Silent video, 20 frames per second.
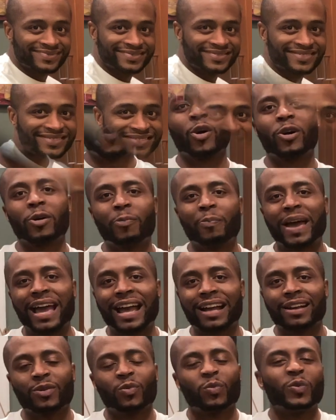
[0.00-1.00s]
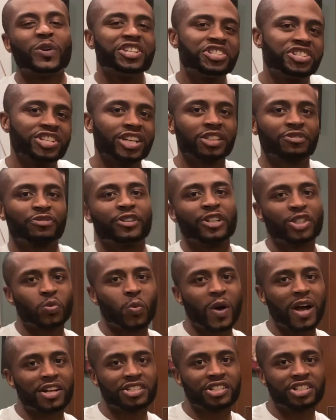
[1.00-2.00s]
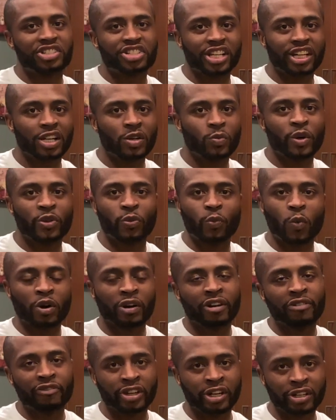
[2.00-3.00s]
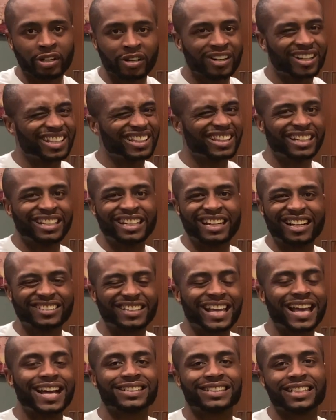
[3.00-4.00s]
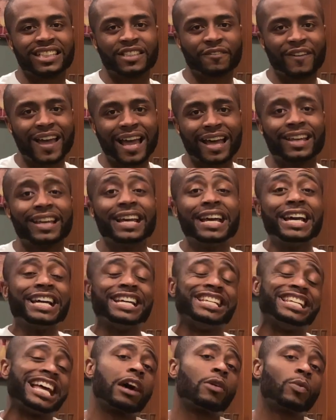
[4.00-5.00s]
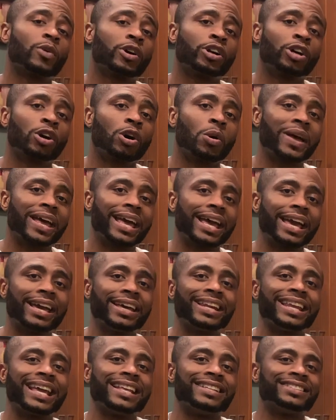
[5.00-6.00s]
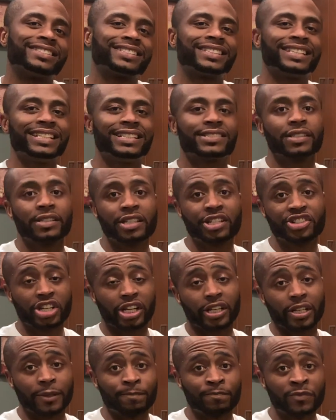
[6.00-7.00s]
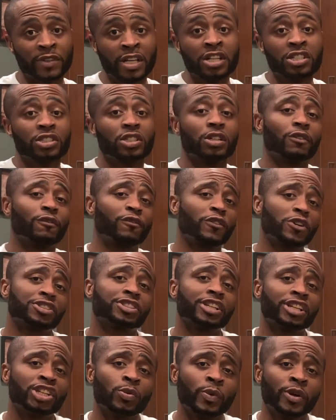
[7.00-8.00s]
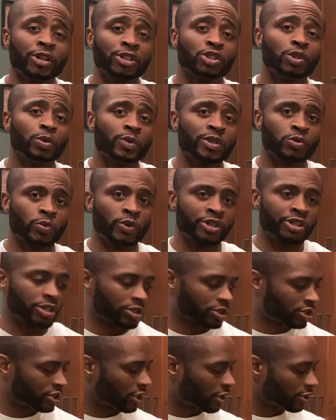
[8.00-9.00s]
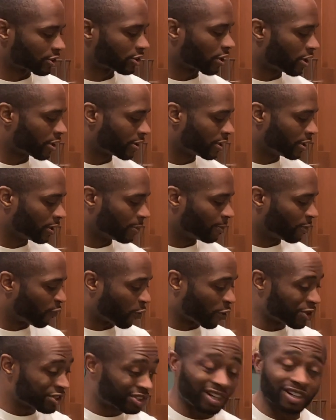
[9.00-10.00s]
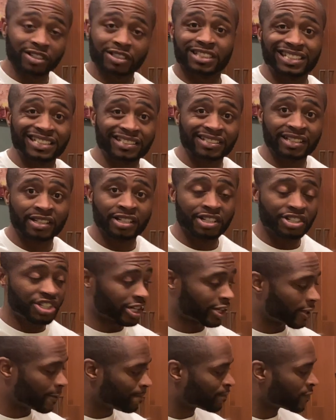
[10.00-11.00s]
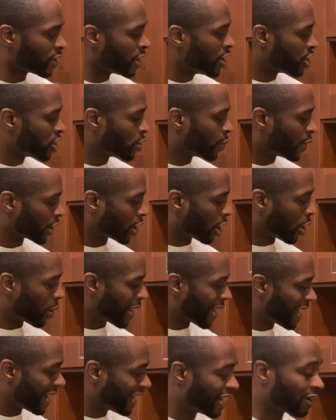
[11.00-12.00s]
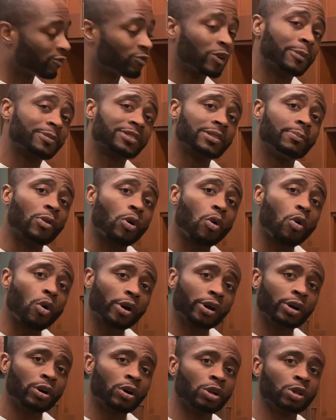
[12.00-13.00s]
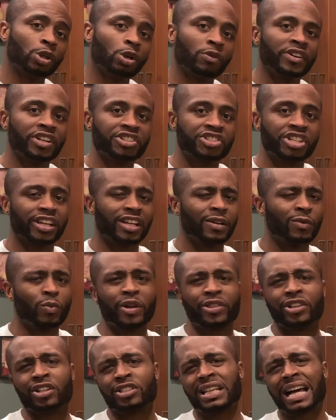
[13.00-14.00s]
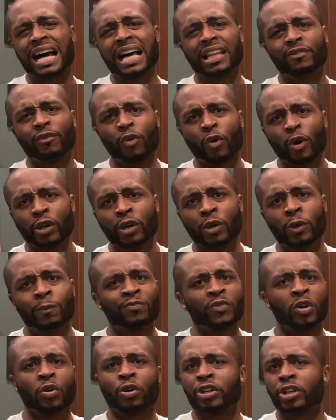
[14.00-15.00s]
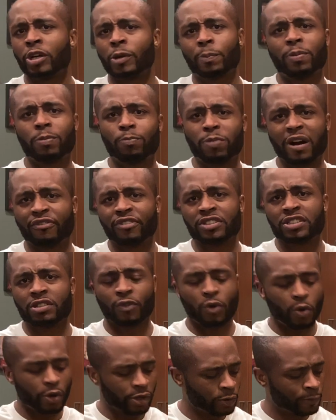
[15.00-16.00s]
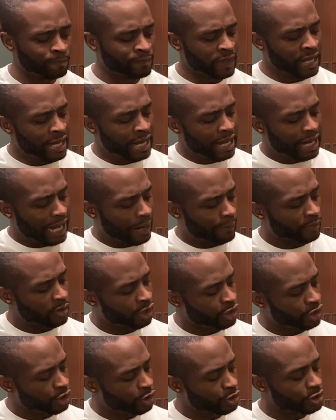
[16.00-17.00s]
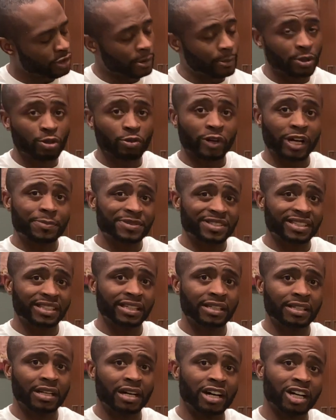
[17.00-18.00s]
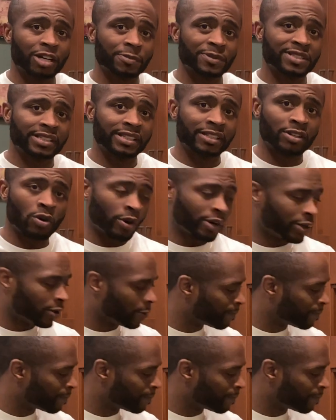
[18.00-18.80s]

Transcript: Welcome back. We just finished washing the chicken with water and vinegar, cleaning out the excess fat. Now we're going to go ahead and season the chicken. So the first thing you want to do is when you're before you start seasoning the chicken, you want to go ahead and rub some oil all over the chicken, whether it's olive oil or your preference of oil. I'm going to use some grapeseed 100% oil.